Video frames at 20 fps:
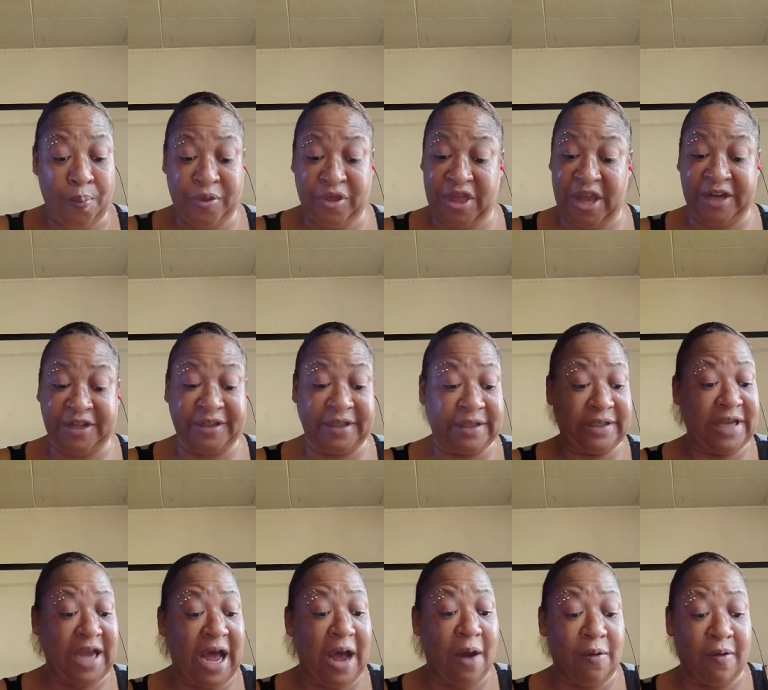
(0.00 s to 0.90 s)
There's a
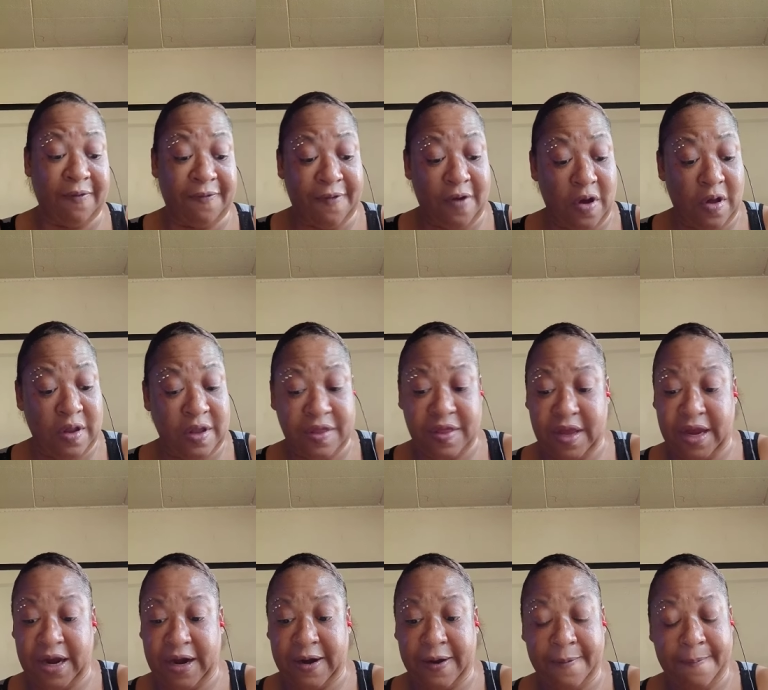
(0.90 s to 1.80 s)
tower falling
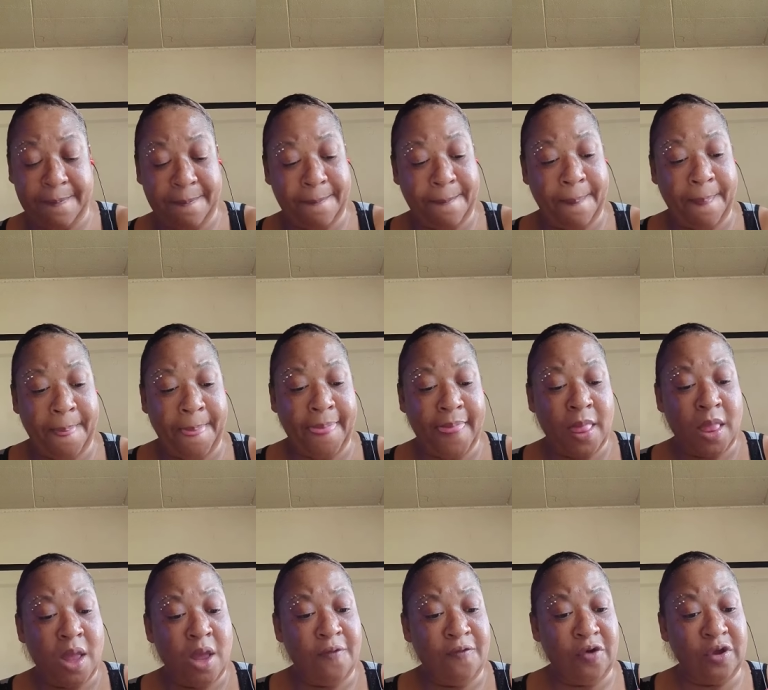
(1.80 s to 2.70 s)
there
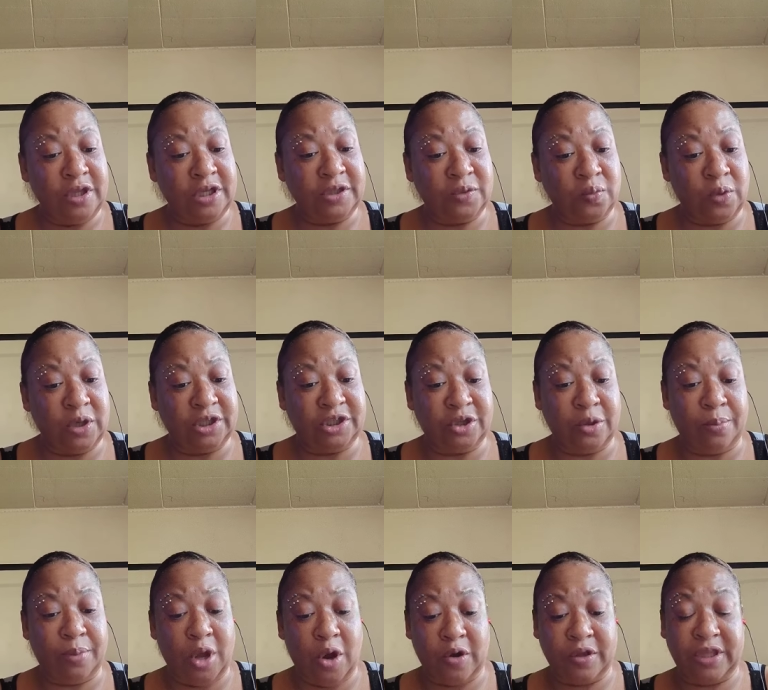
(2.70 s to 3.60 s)
for this
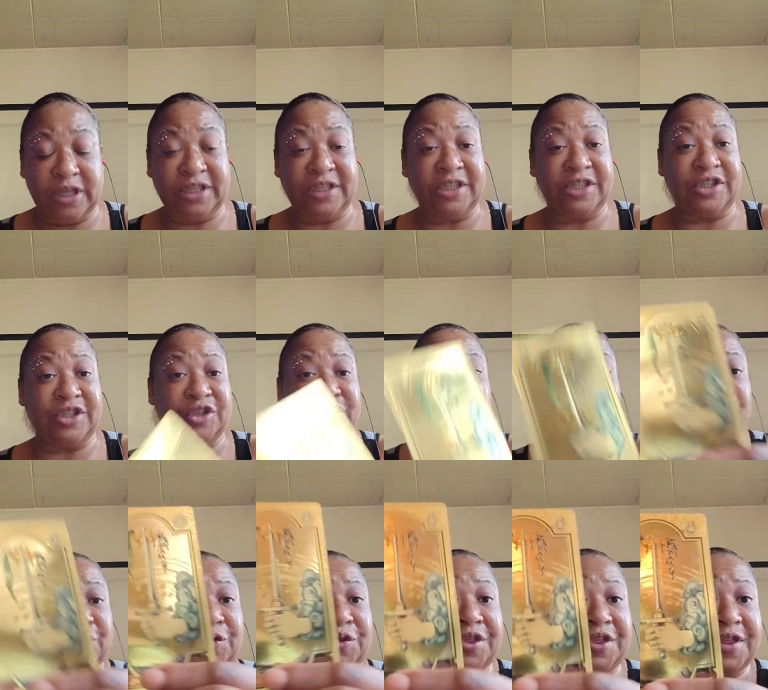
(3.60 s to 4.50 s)
whistleblower. This is the
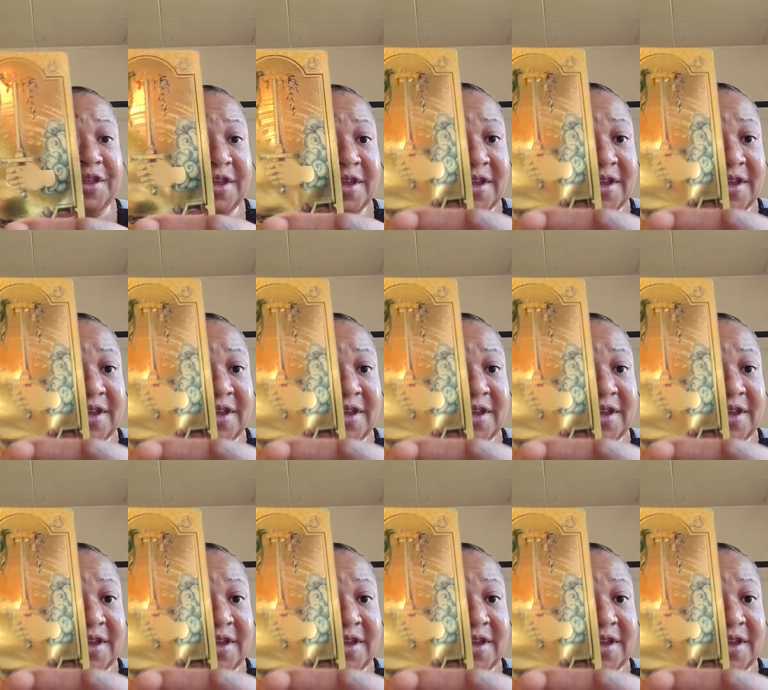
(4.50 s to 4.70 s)
truth.